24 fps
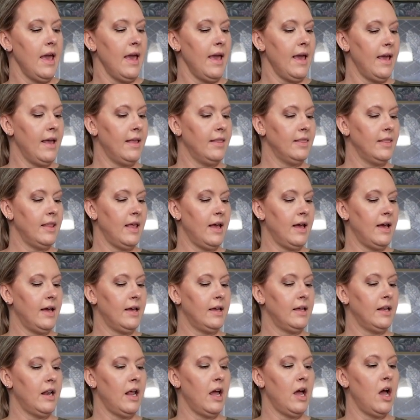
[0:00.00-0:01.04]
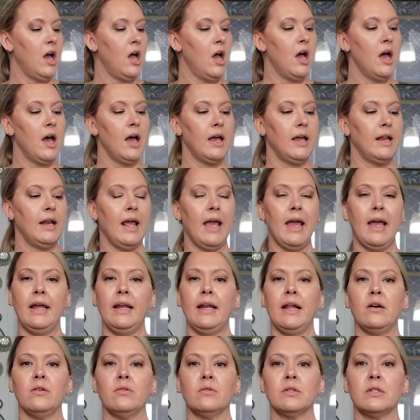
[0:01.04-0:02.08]
and then an
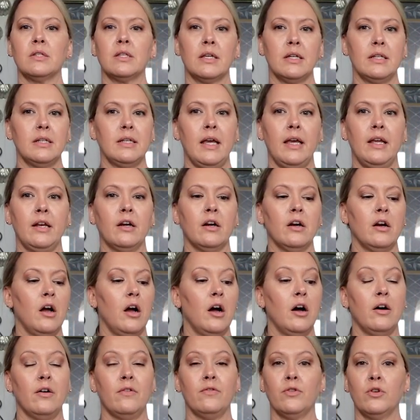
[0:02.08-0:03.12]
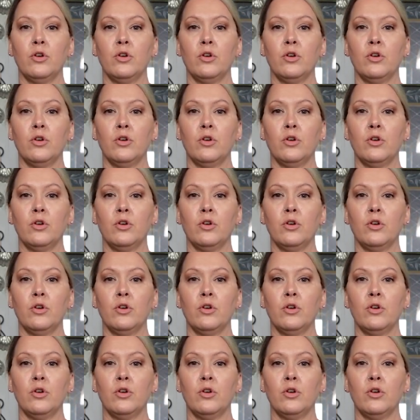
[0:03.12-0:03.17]
8-ounce container of